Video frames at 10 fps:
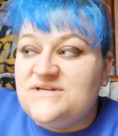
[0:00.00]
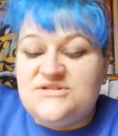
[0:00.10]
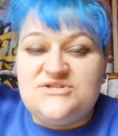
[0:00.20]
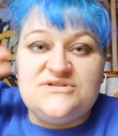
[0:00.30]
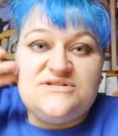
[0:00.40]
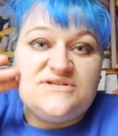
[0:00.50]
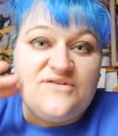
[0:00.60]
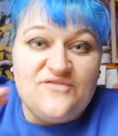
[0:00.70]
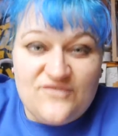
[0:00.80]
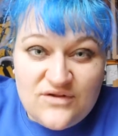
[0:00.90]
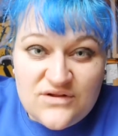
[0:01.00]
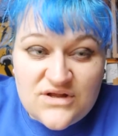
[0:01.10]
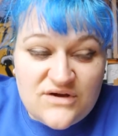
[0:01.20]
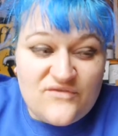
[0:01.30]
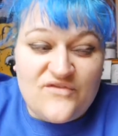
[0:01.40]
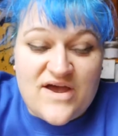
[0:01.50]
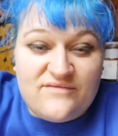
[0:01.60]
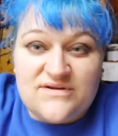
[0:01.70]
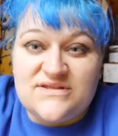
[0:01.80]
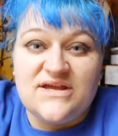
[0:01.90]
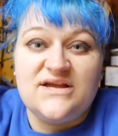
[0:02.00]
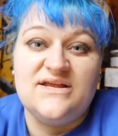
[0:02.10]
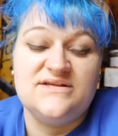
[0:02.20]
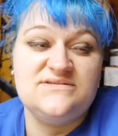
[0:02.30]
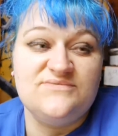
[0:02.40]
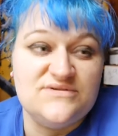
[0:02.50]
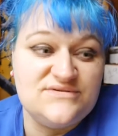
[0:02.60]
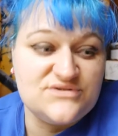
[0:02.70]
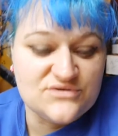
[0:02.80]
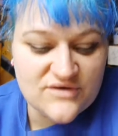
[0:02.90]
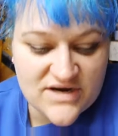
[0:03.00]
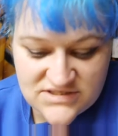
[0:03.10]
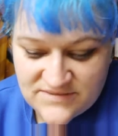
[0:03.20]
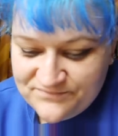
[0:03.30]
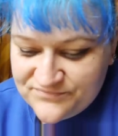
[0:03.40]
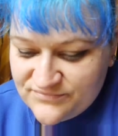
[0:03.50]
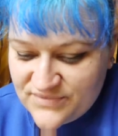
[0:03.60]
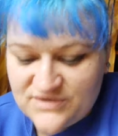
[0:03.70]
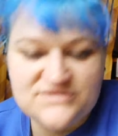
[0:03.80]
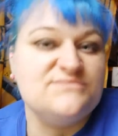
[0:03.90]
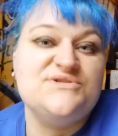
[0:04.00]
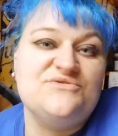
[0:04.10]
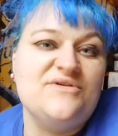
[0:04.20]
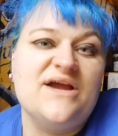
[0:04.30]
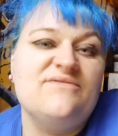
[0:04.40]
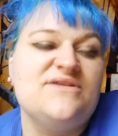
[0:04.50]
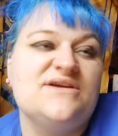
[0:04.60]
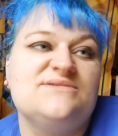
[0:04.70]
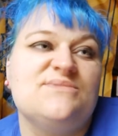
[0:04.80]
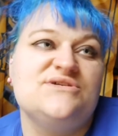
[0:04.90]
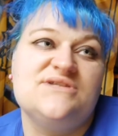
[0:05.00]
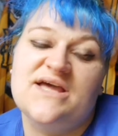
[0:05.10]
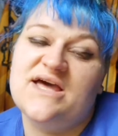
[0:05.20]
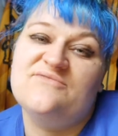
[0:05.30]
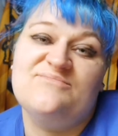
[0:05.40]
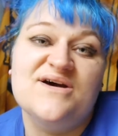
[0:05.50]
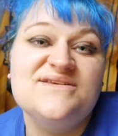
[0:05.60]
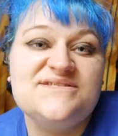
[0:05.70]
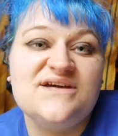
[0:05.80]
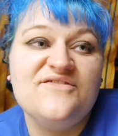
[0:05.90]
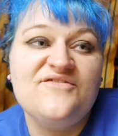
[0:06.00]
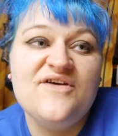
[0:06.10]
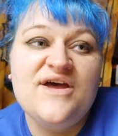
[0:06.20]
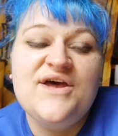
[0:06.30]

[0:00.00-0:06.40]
is just full of everything, it's full of storage because I'm storing everything as much as I can of my stuff